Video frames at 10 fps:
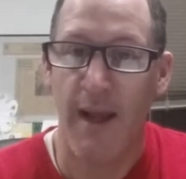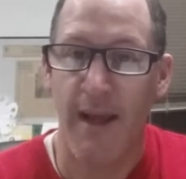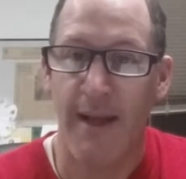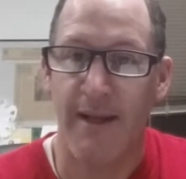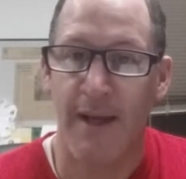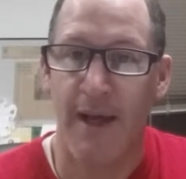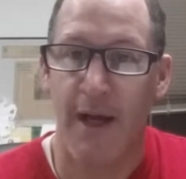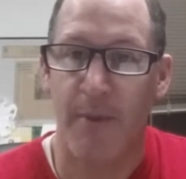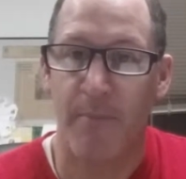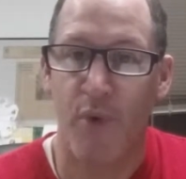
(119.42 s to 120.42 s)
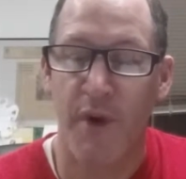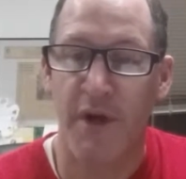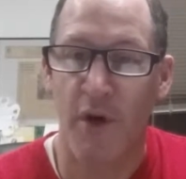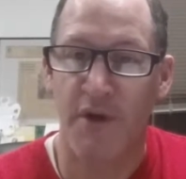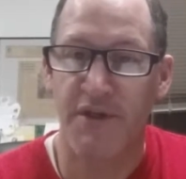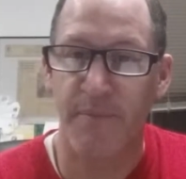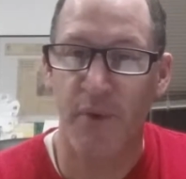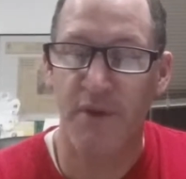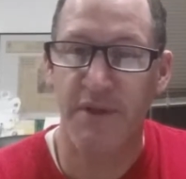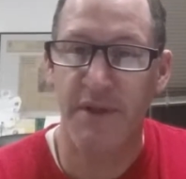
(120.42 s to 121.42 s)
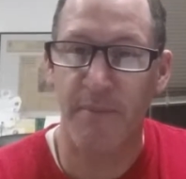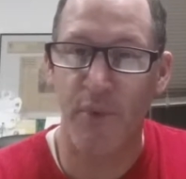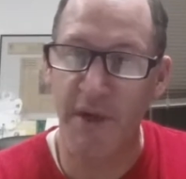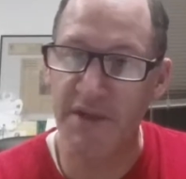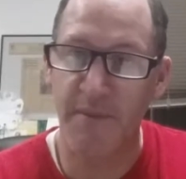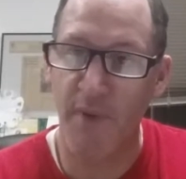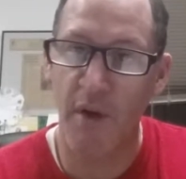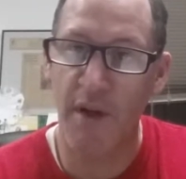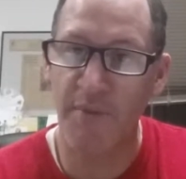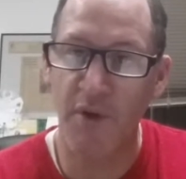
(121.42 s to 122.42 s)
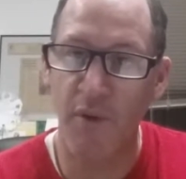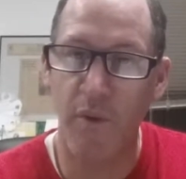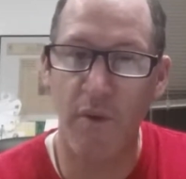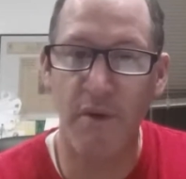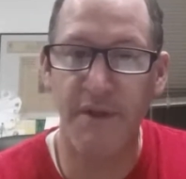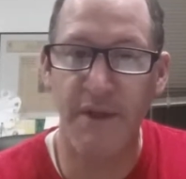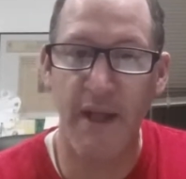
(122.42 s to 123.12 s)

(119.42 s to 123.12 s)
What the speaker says: And point guard is the person that brings the ball up the court